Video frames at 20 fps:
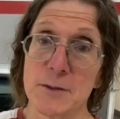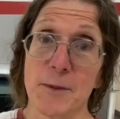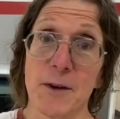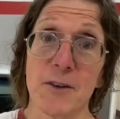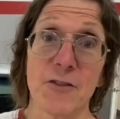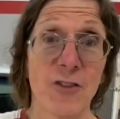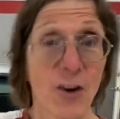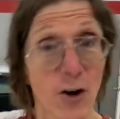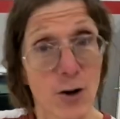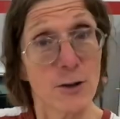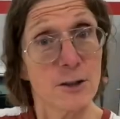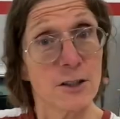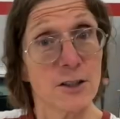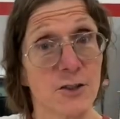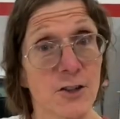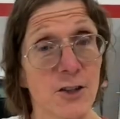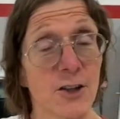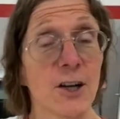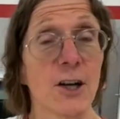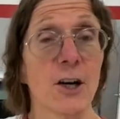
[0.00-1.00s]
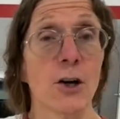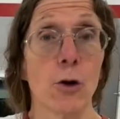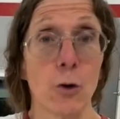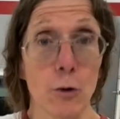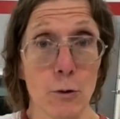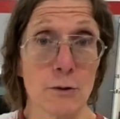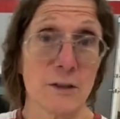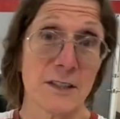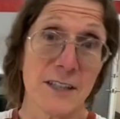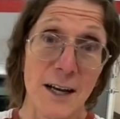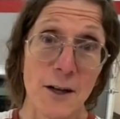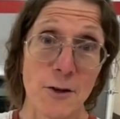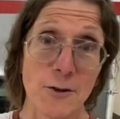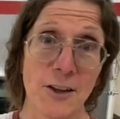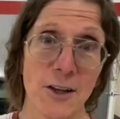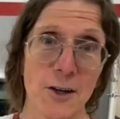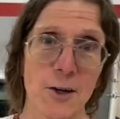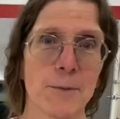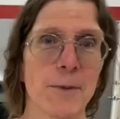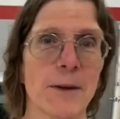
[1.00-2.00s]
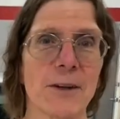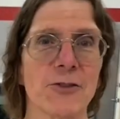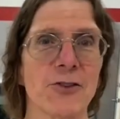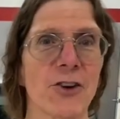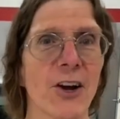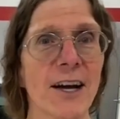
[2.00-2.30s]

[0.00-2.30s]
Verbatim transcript: But first, who's out there, PJ?